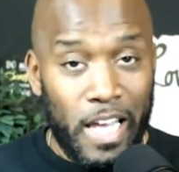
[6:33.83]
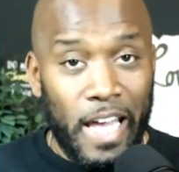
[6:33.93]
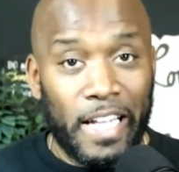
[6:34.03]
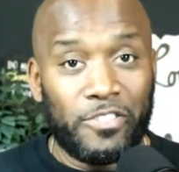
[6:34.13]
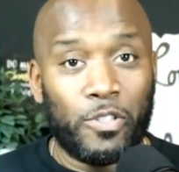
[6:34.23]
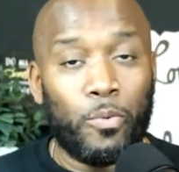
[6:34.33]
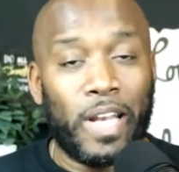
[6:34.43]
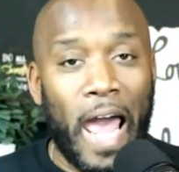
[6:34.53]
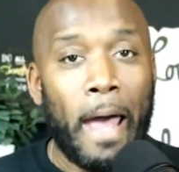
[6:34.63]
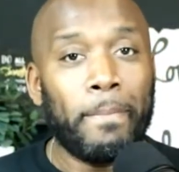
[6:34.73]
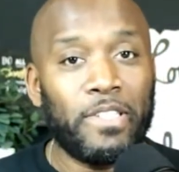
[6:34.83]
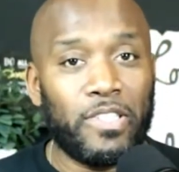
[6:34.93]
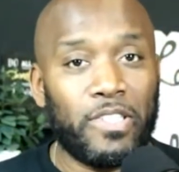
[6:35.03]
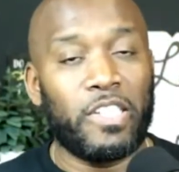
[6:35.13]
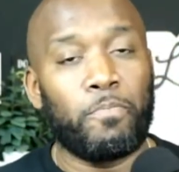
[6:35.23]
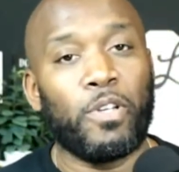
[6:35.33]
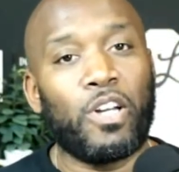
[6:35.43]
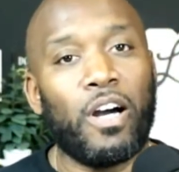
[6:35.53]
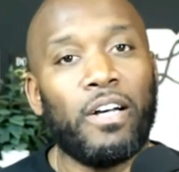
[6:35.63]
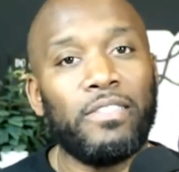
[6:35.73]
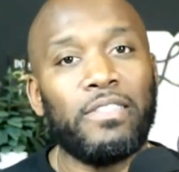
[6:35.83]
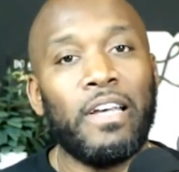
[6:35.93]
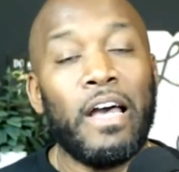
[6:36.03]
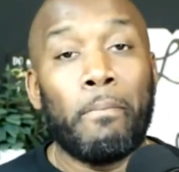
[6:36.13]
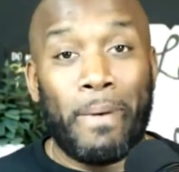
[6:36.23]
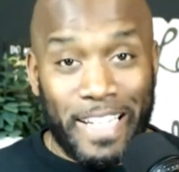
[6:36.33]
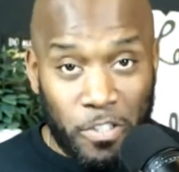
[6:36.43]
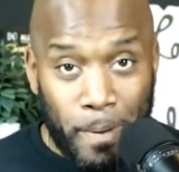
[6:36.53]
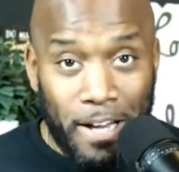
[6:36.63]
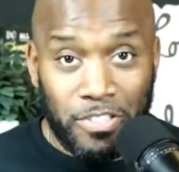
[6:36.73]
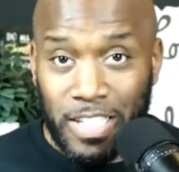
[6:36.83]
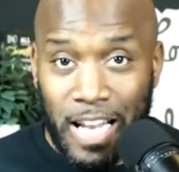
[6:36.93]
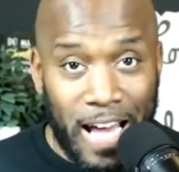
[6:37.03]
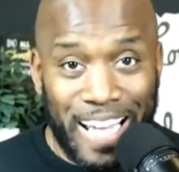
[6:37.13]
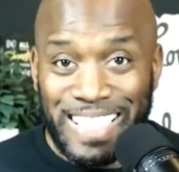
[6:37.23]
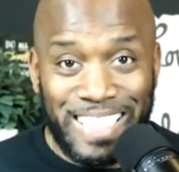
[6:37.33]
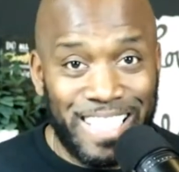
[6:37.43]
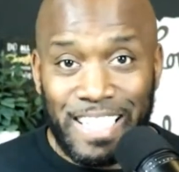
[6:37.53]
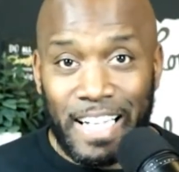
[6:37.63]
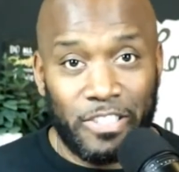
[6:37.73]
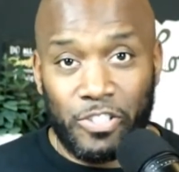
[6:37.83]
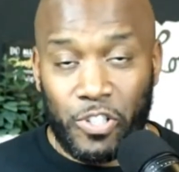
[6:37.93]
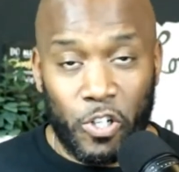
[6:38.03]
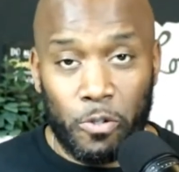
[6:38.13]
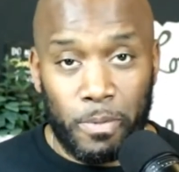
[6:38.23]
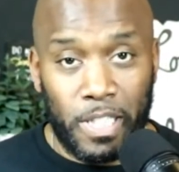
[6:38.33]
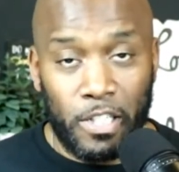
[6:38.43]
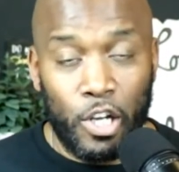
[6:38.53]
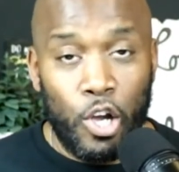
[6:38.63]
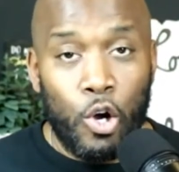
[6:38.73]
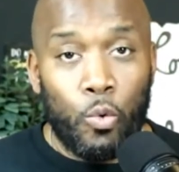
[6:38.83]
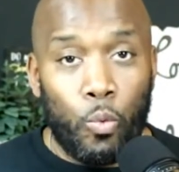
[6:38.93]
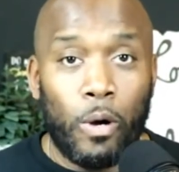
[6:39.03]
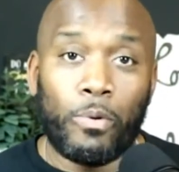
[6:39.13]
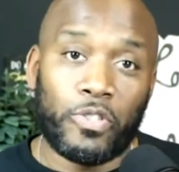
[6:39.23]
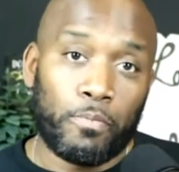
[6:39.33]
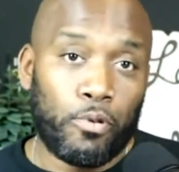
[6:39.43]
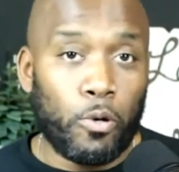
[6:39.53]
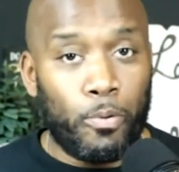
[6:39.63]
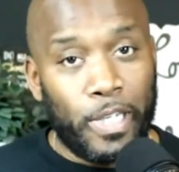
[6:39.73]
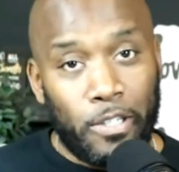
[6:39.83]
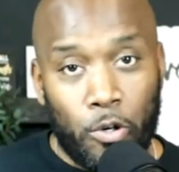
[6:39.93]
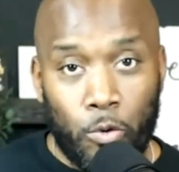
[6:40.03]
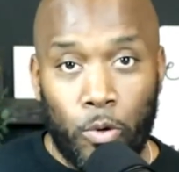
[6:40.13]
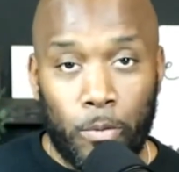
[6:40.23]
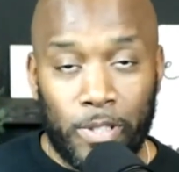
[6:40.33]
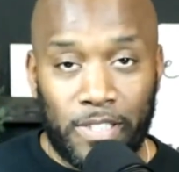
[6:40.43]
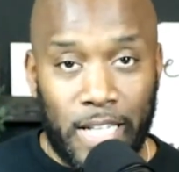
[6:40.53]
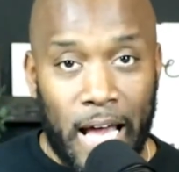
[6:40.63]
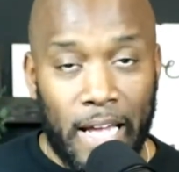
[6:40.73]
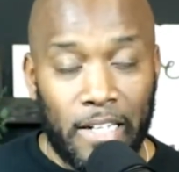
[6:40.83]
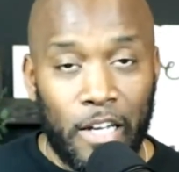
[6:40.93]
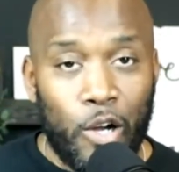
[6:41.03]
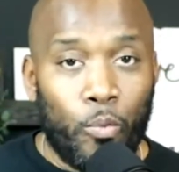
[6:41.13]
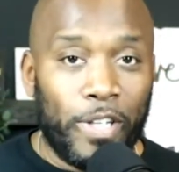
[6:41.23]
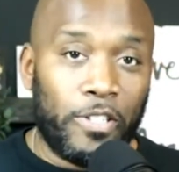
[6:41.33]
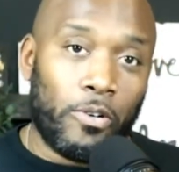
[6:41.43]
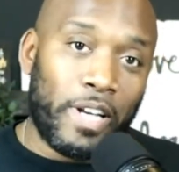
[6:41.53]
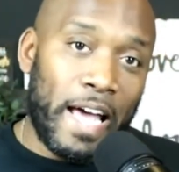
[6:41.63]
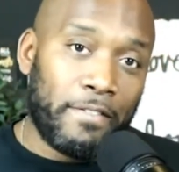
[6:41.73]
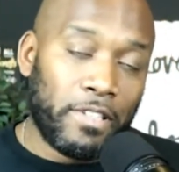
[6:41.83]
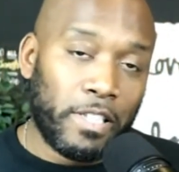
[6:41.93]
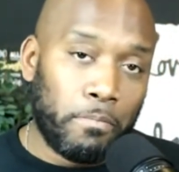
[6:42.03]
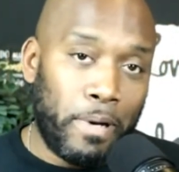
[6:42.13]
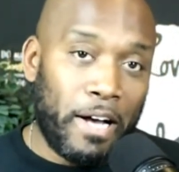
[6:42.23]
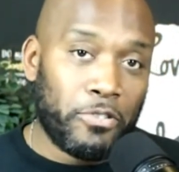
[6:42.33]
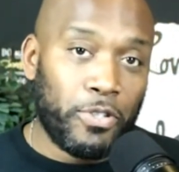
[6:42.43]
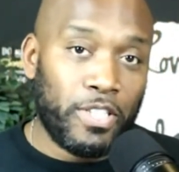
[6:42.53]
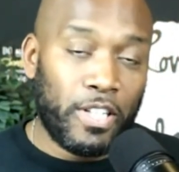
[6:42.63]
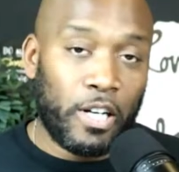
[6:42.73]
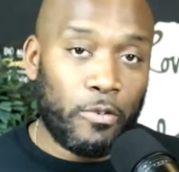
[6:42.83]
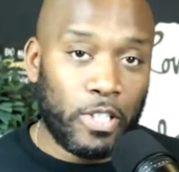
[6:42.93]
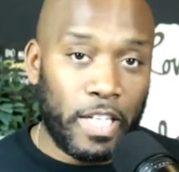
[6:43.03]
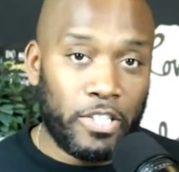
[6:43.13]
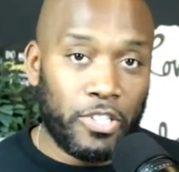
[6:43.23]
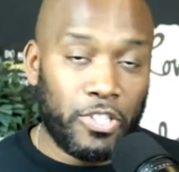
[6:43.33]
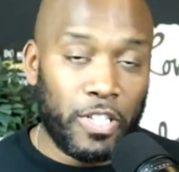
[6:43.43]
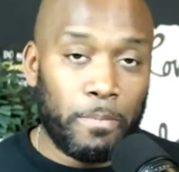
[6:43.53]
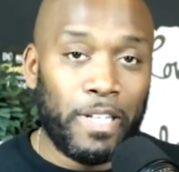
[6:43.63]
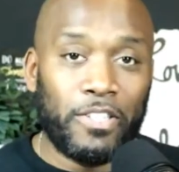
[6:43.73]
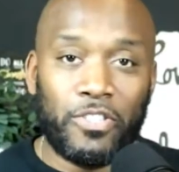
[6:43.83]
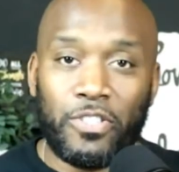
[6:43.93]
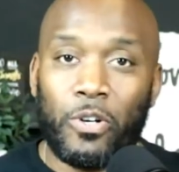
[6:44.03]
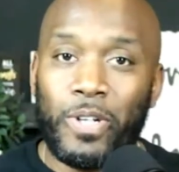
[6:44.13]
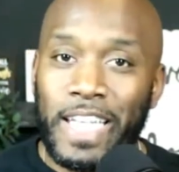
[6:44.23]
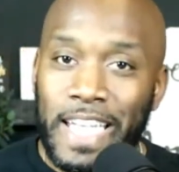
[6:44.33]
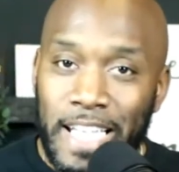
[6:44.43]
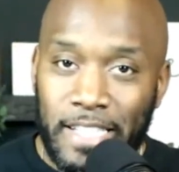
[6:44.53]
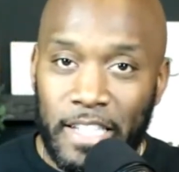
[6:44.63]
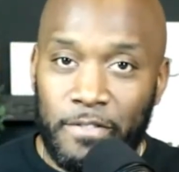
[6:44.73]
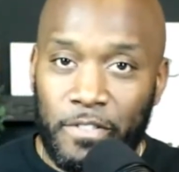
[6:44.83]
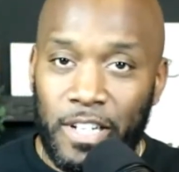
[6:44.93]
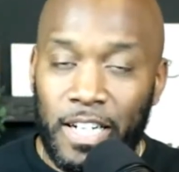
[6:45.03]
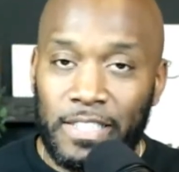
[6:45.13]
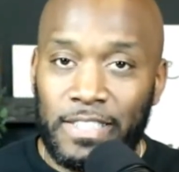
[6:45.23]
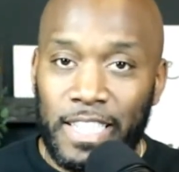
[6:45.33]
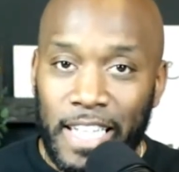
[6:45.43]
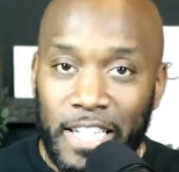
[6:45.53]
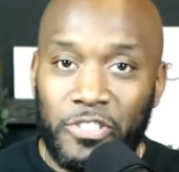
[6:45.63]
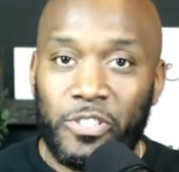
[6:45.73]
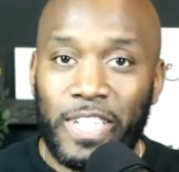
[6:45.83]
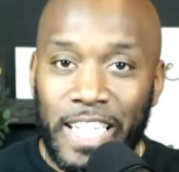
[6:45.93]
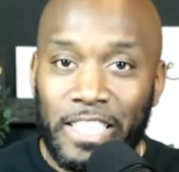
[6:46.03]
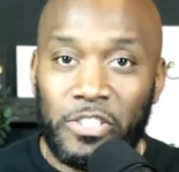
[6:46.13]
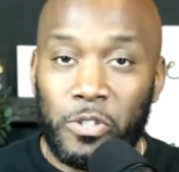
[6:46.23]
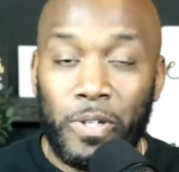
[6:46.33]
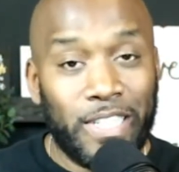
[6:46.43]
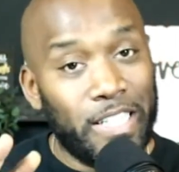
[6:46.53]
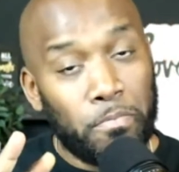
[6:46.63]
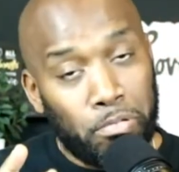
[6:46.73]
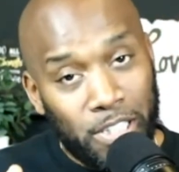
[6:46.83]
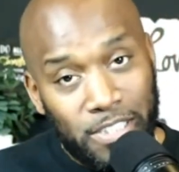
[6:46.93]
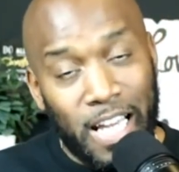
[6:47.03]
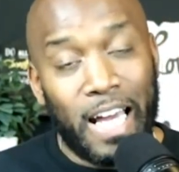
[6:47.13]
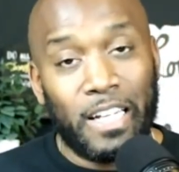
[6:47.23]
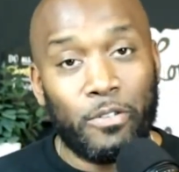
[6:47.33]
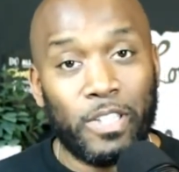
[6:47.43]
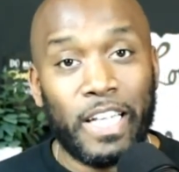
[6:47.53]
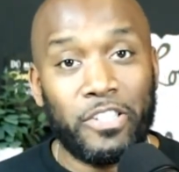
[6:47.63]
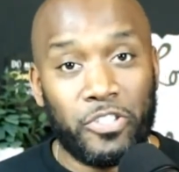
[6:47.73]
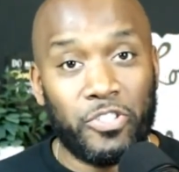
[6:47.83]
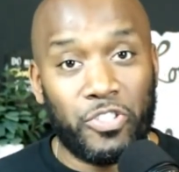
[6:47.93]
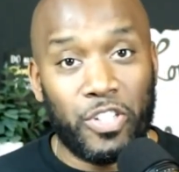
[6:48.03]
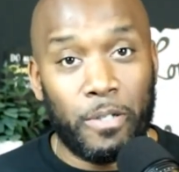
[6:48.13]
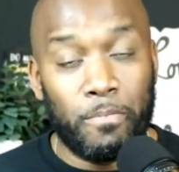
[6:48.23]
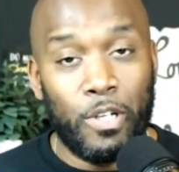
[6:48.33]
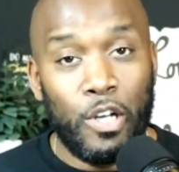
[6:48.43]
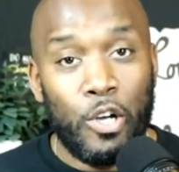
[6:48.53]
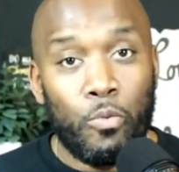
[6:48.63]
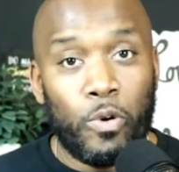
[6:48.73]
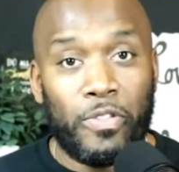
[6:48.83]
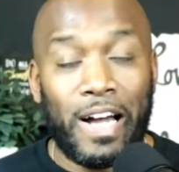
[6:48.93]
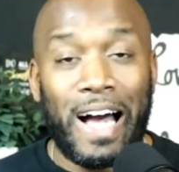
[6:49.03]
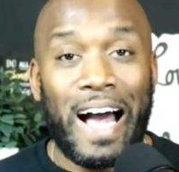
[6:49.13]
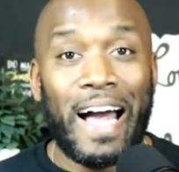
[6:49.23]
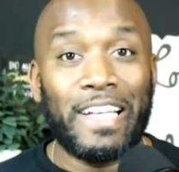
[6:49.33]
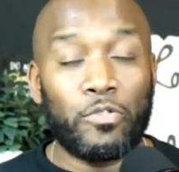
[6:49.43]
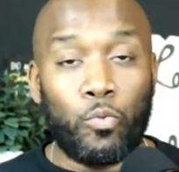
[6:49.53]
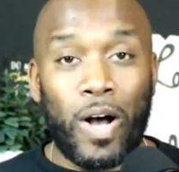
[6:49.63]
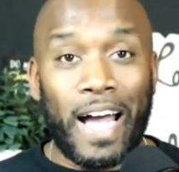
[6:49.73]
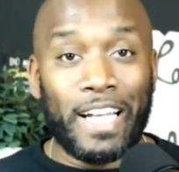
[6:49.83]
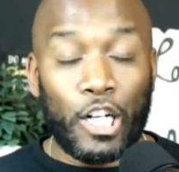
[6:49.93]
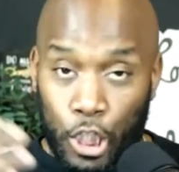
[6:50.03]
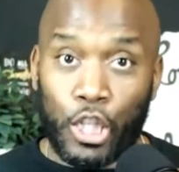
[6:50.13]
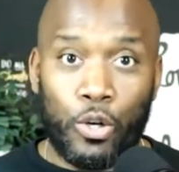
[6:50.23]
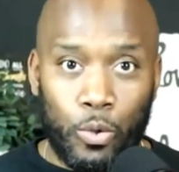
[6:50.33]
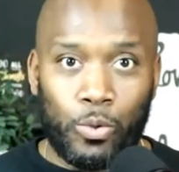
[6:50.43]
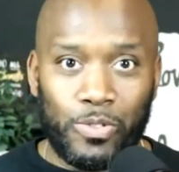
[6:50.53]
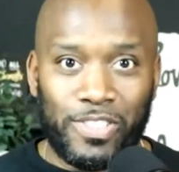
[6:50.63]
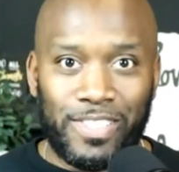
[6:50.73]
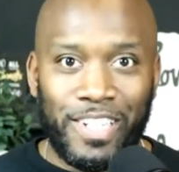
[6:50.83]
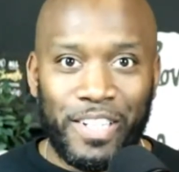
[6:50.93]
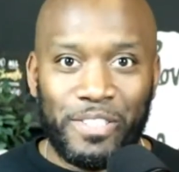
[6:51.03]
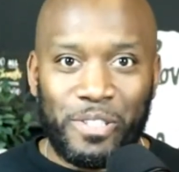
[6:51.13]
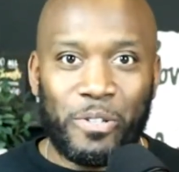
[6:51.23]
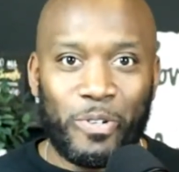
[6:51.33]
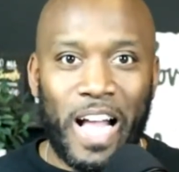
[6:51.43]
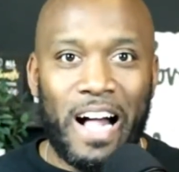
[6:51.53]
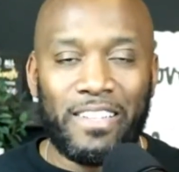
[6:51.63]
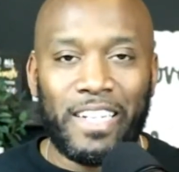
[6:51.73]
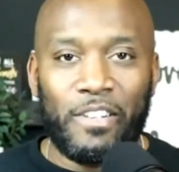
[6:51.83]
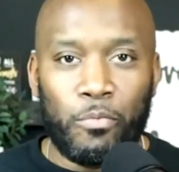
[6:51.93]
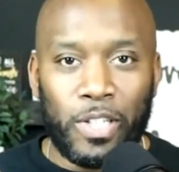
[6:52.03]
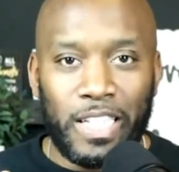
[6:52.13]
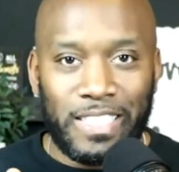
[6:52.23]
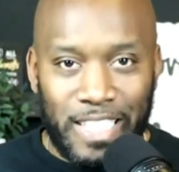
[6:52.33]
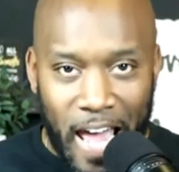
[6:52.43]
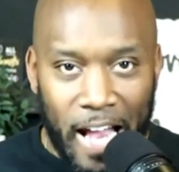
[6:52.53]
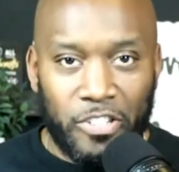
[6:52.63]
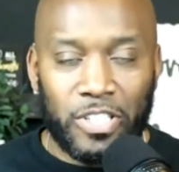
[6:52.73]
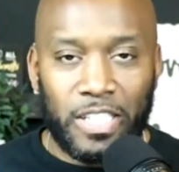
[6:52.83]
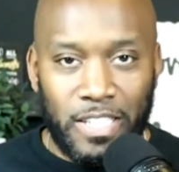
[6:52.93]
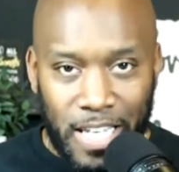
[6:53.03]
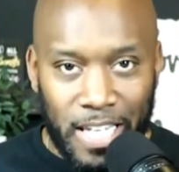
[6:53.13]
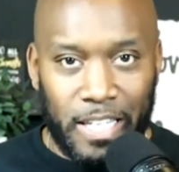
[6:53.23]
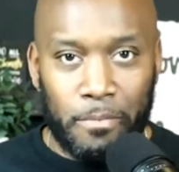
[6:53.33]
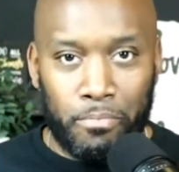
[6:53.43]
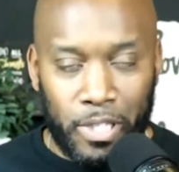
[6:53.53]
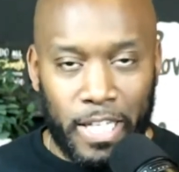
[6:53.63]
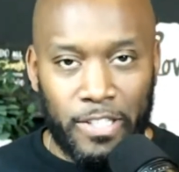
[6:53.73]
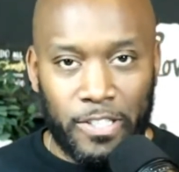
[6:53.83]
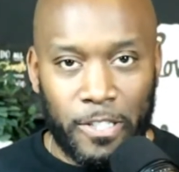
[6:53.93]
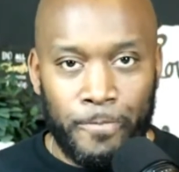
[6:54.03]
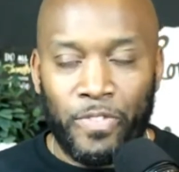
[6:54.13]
And so what happens is because my spouse and I did not determine what was appropriate or what was not, we don't have clear boundaries in our relationship. It's so easy for us to enter into this platonic relationship with our eyes wide closed to the reality of what is actually taking place.